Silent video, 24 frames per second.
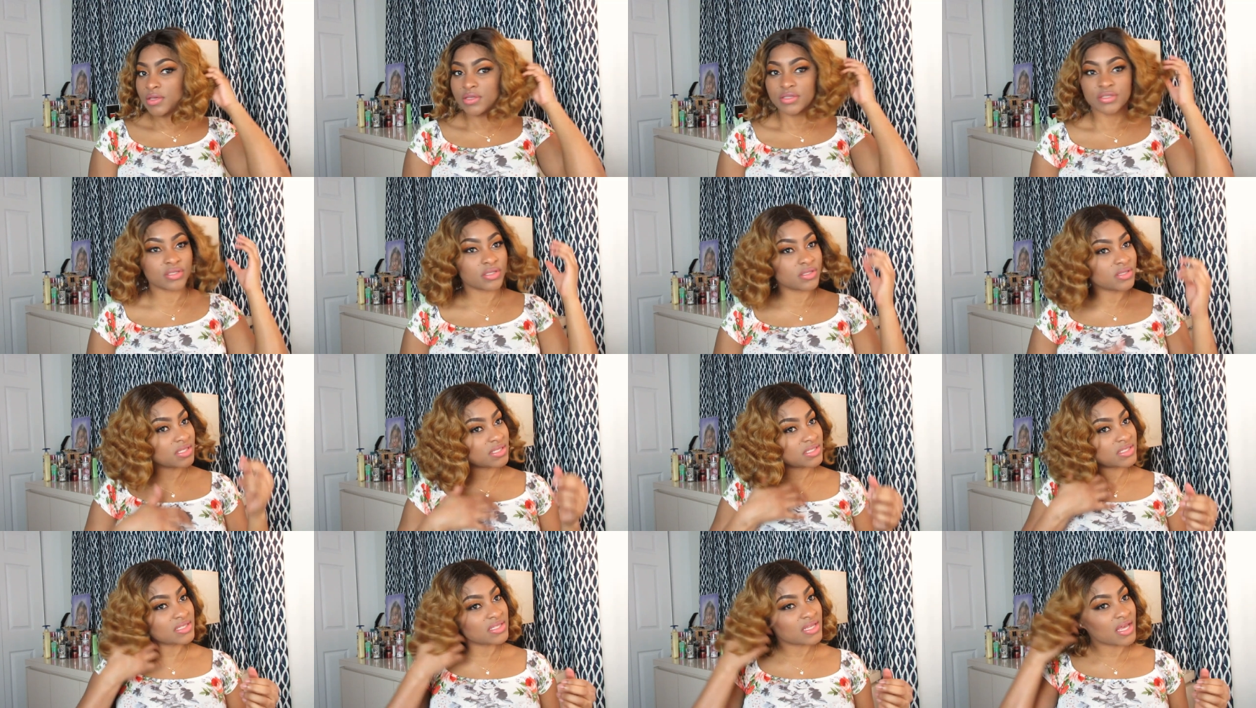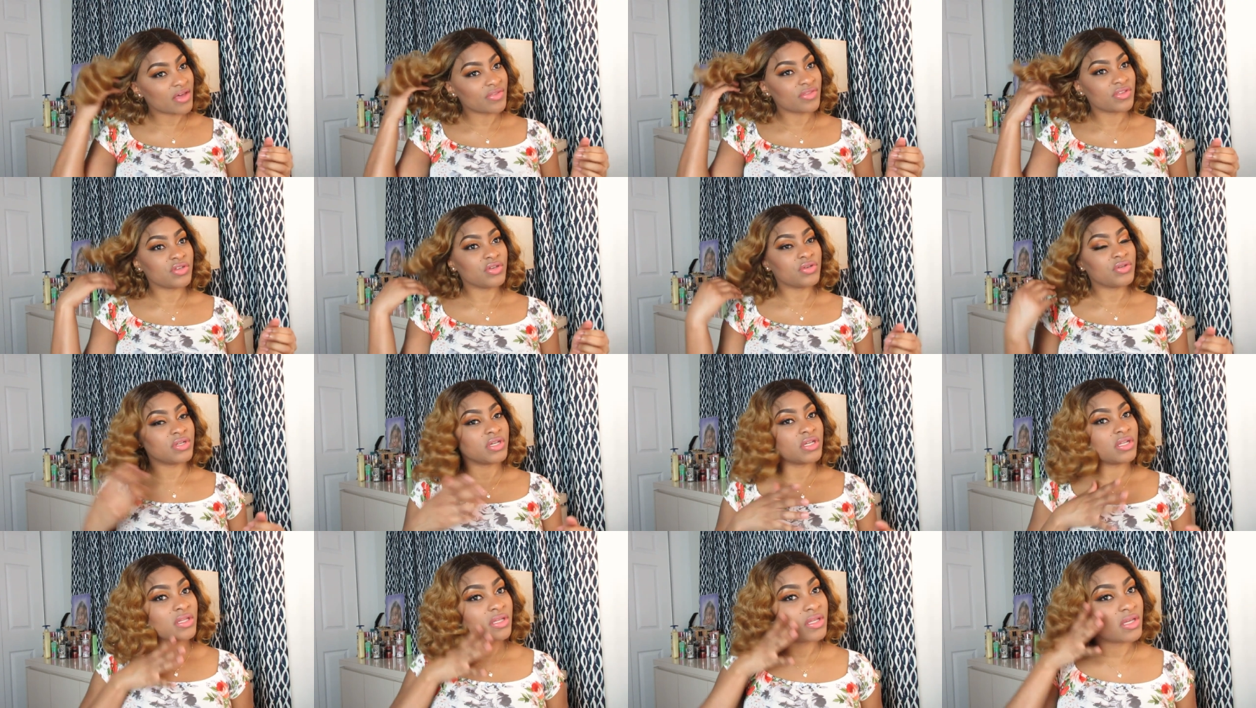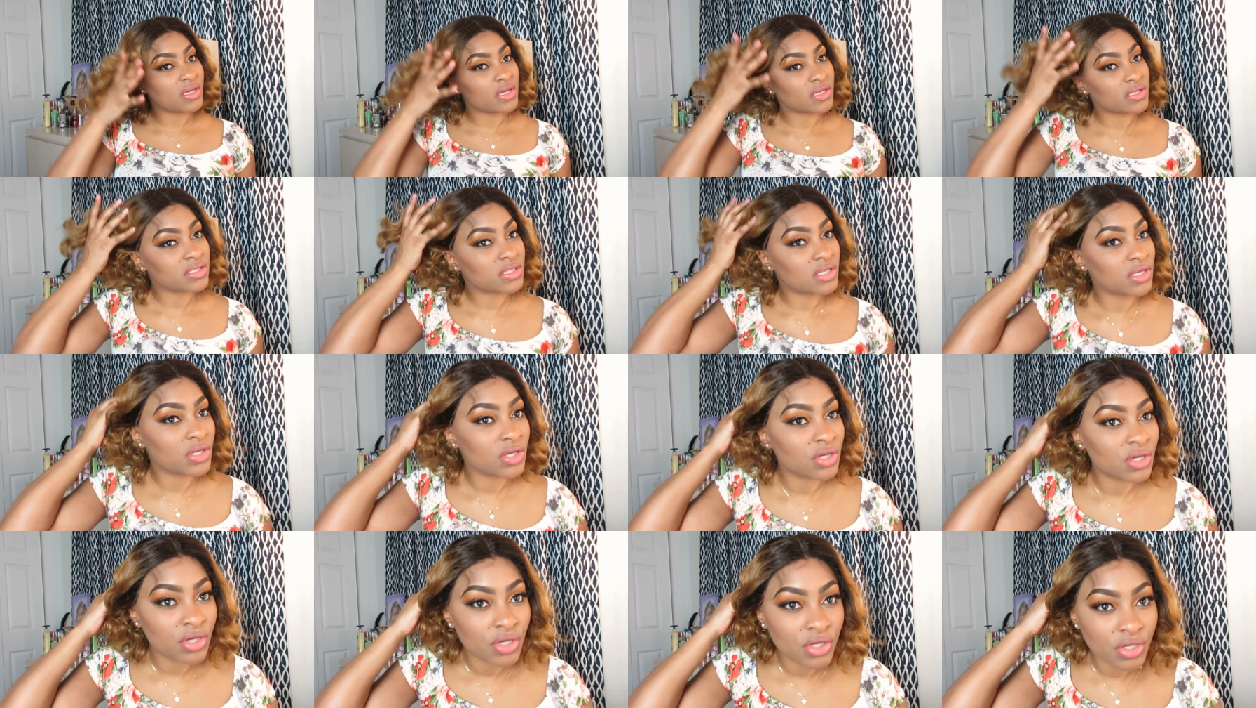so this is how the unit looks
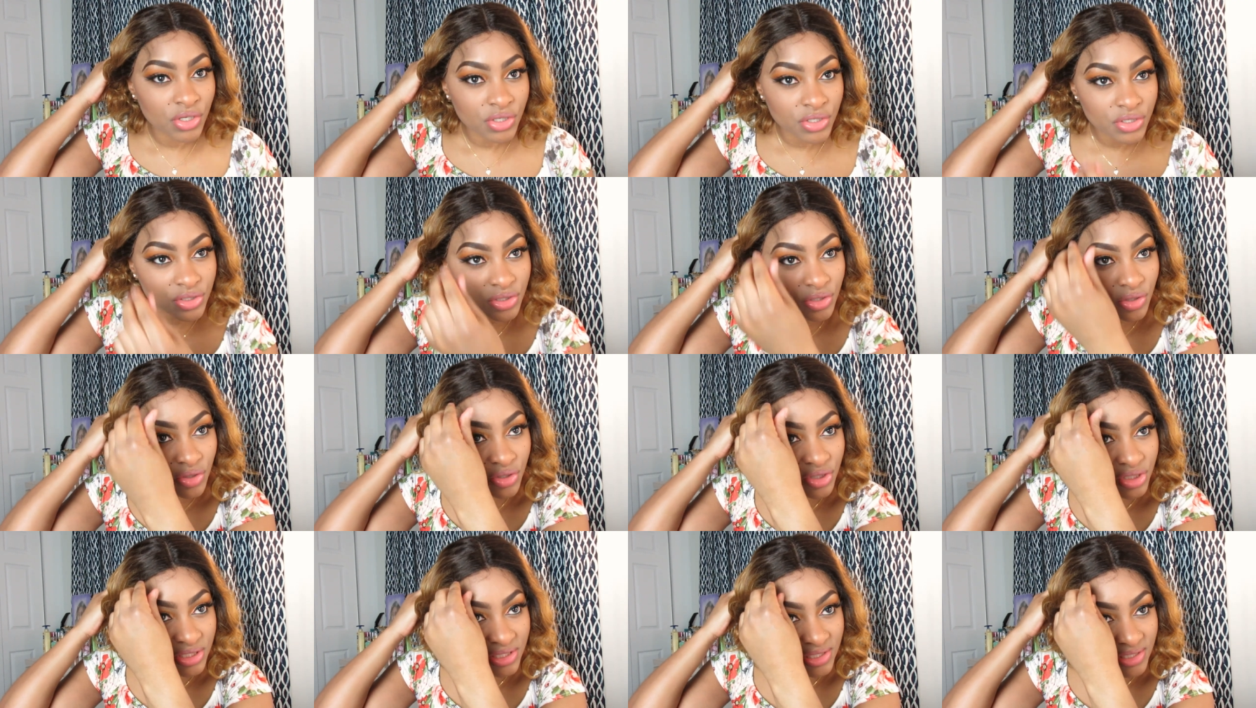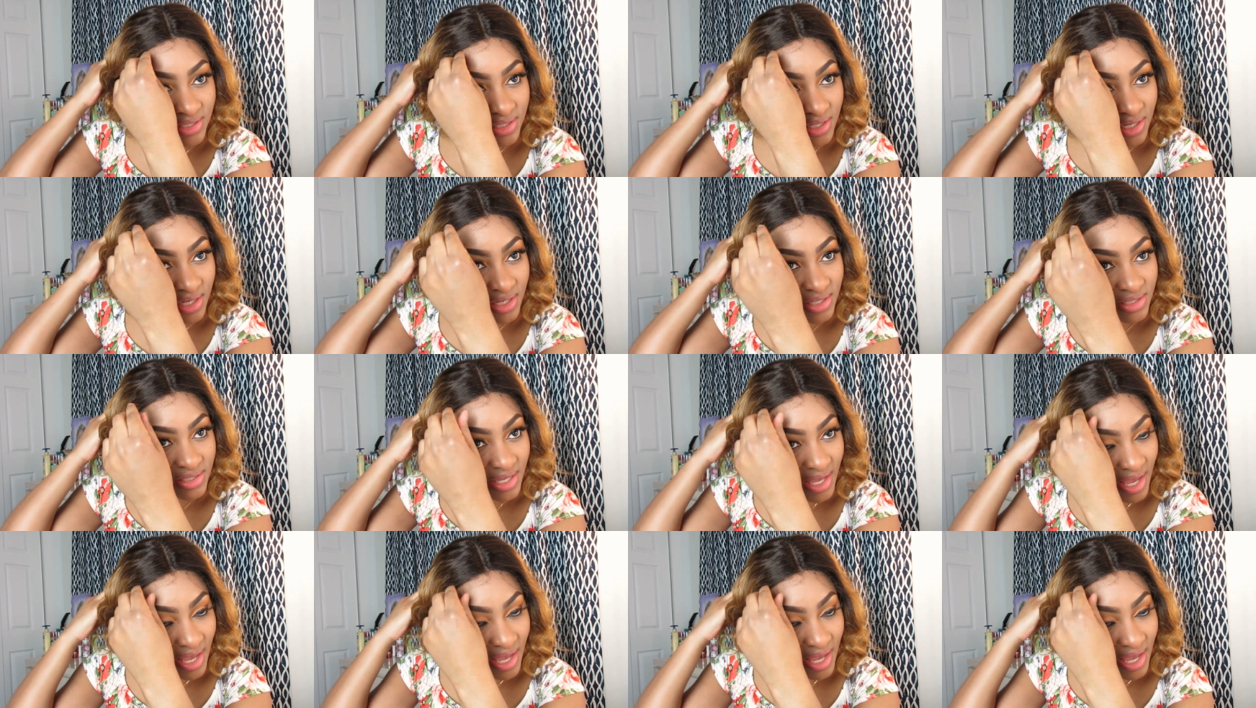so she does